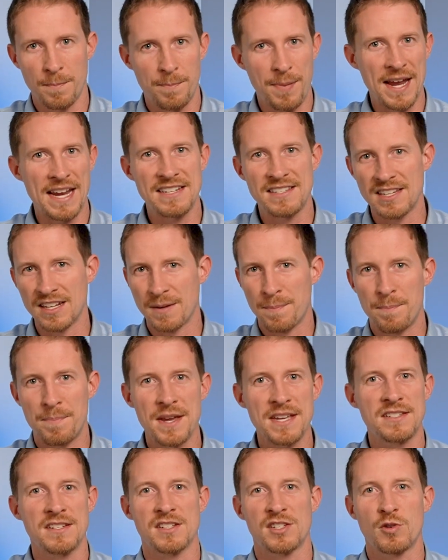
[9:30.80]
basic
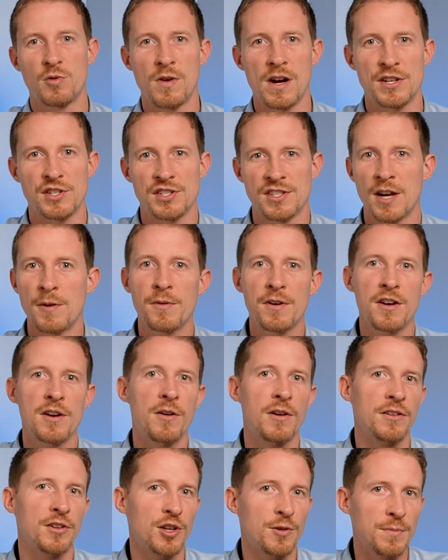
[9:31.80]
business questions. I want to
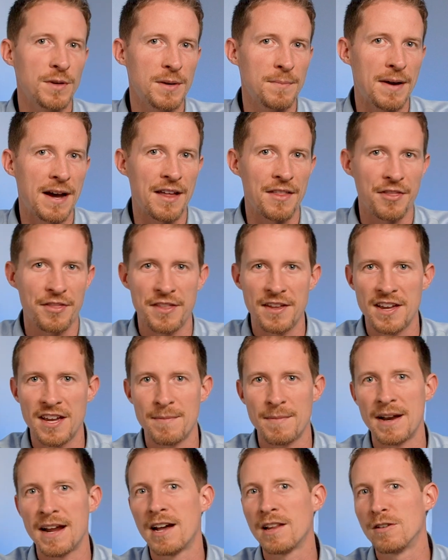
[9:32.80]
know a little bit about
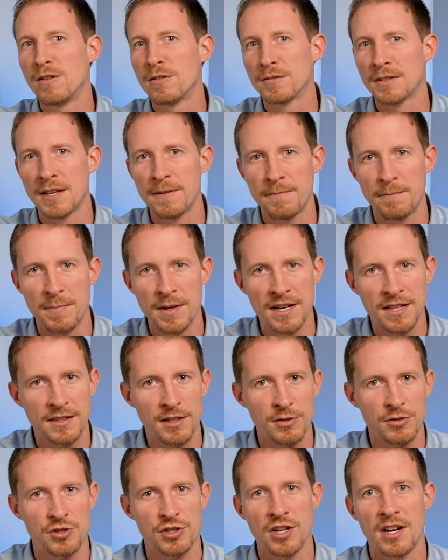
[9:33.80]
them and how long they've been at
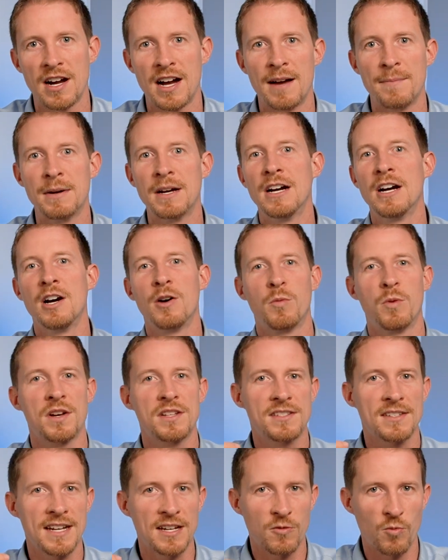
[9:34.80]
their job, what
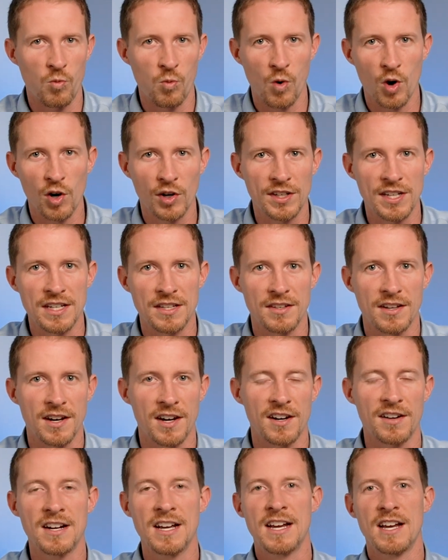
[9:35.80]
it's like working
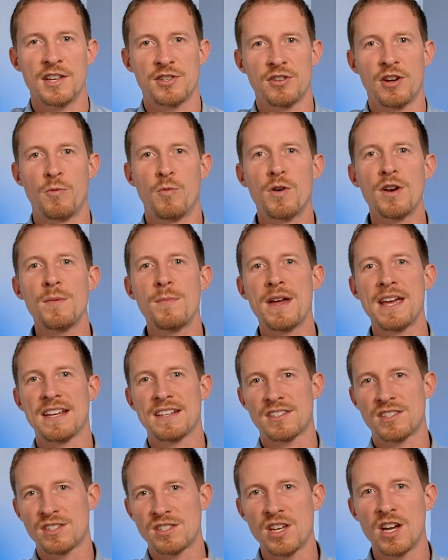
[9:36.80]
there. So I want to
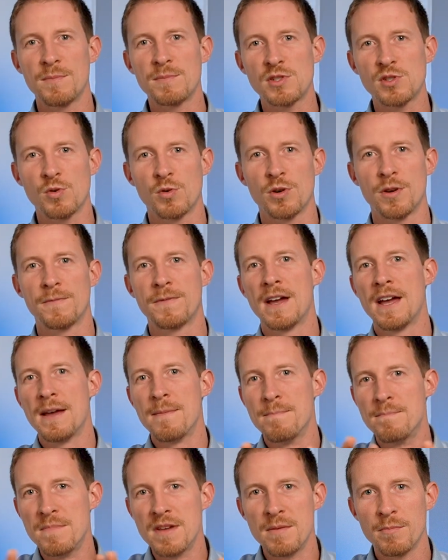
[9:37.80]
make some sort of
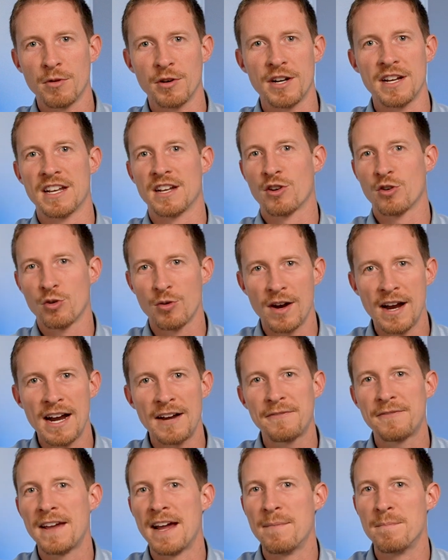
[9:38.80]
memory and
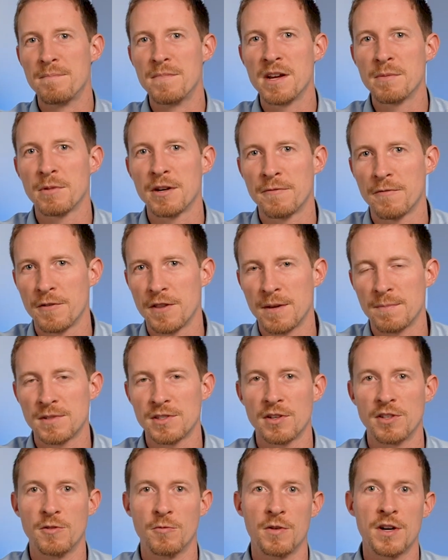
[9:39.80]
craft that memory for them
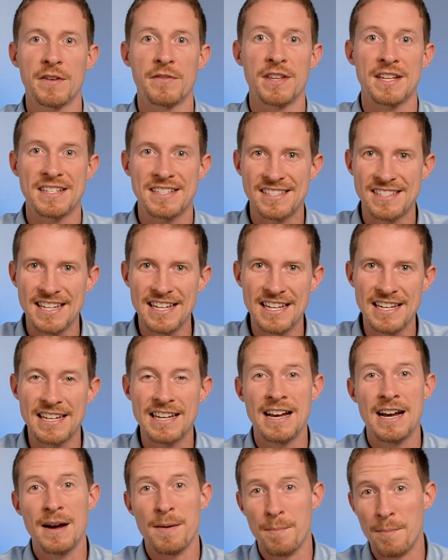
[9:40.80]
so that whenever they
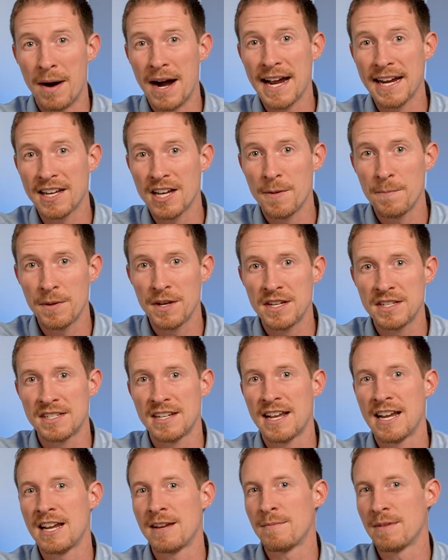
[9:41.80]
see my company's
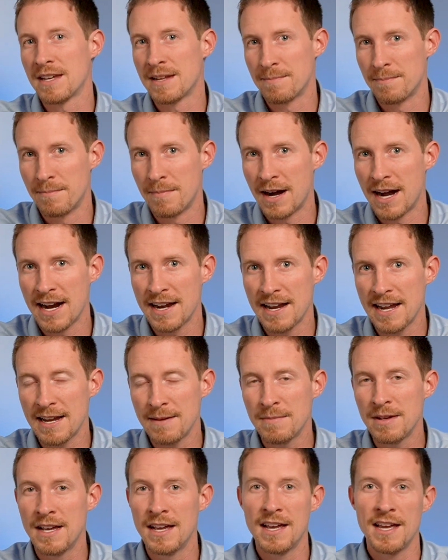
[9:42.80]
name and my
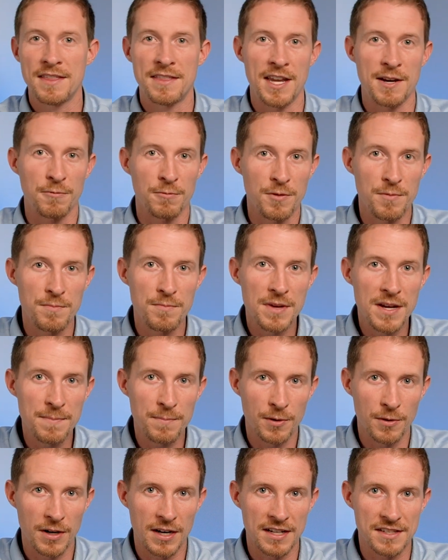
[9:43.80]
name, they
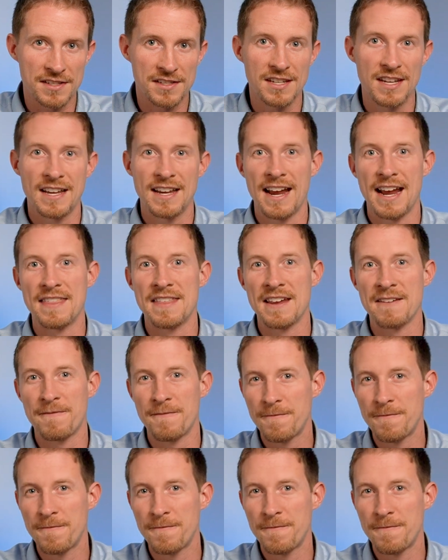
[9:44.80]
remember us, and they